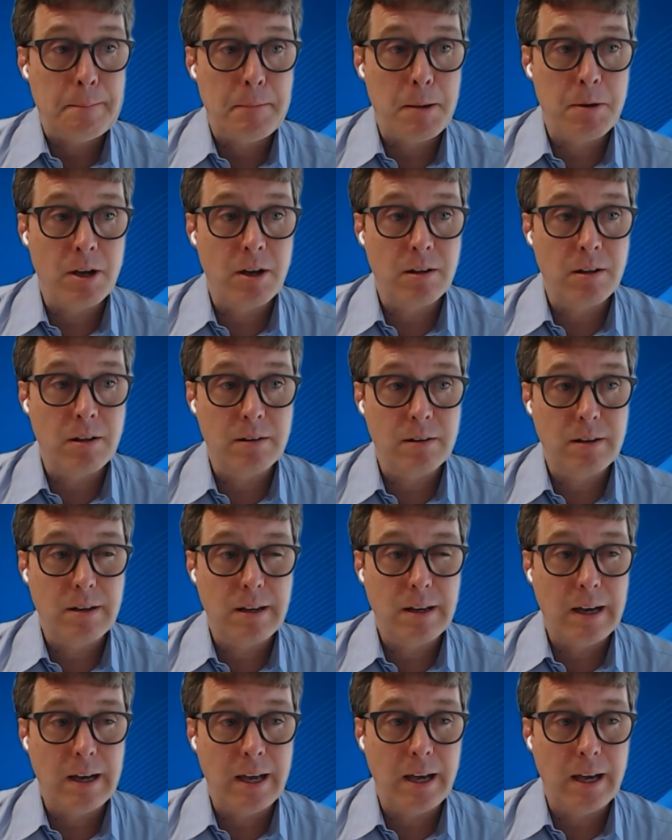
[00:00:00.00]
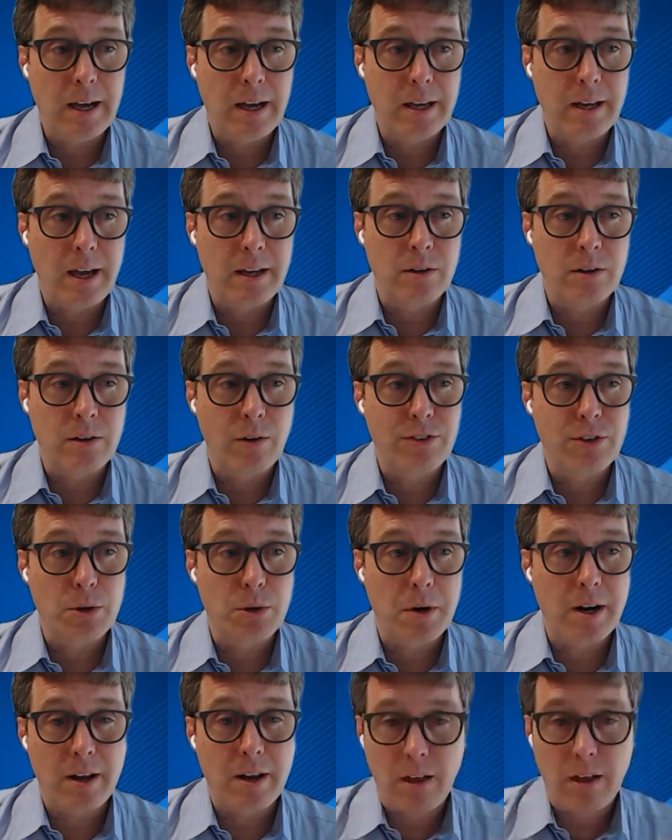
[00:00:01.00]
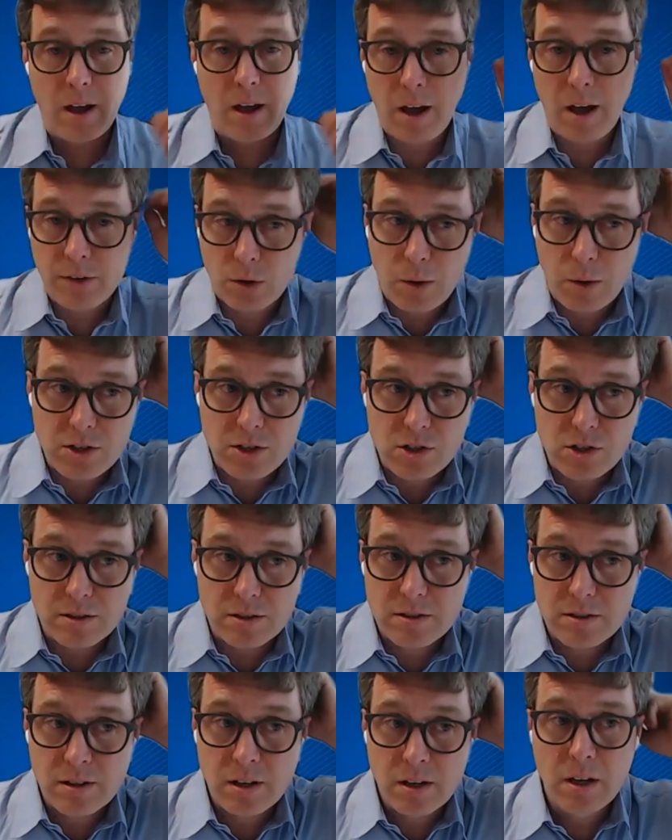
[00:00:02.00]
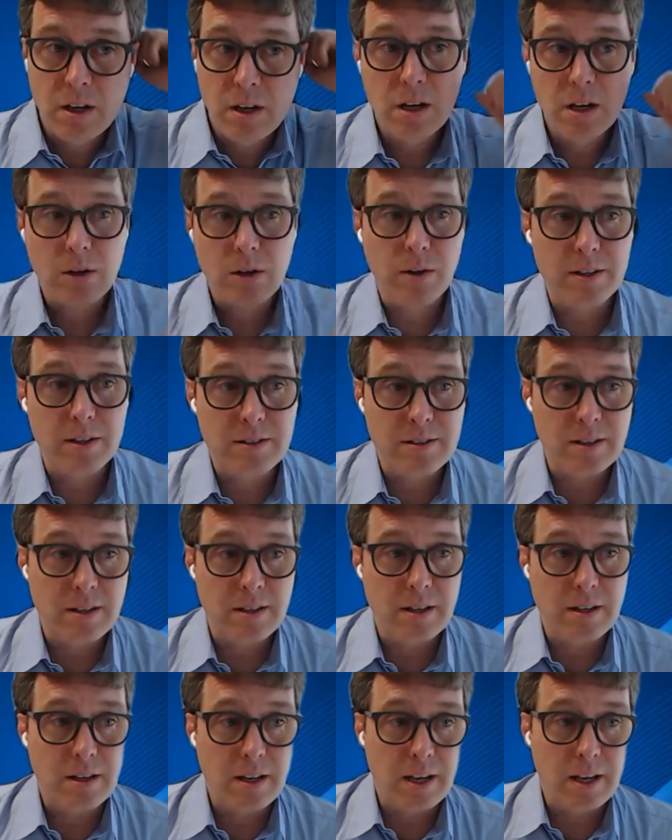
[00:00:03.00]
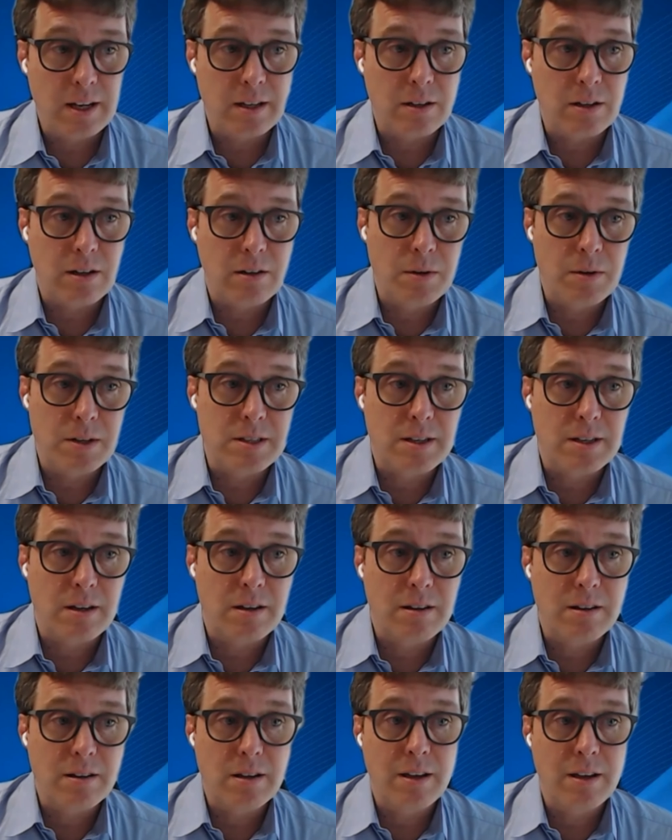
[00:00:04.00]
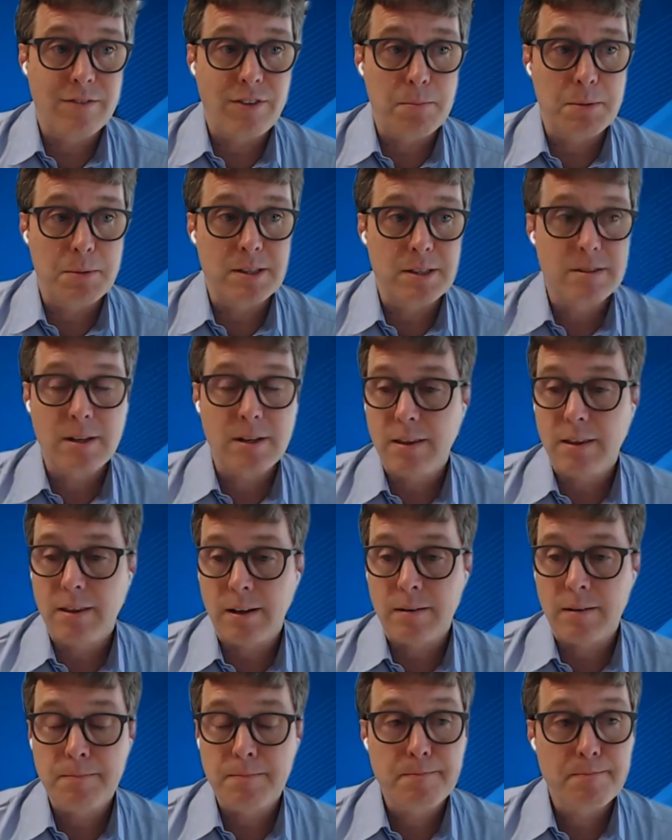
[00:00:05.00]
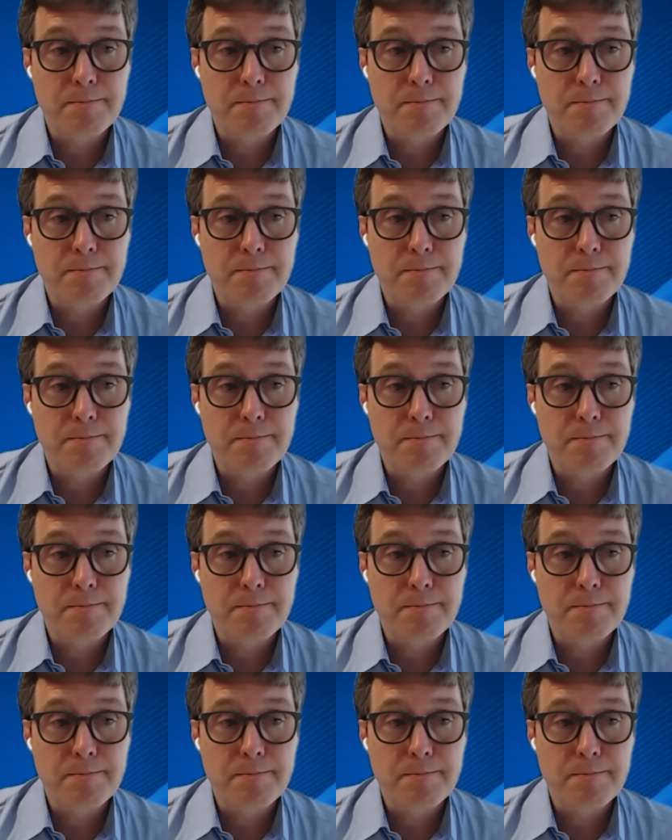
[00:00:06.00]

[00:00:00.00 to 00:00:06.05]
Maybe I don't know if there were any other questions, Chris and Ritika, if I missed anything.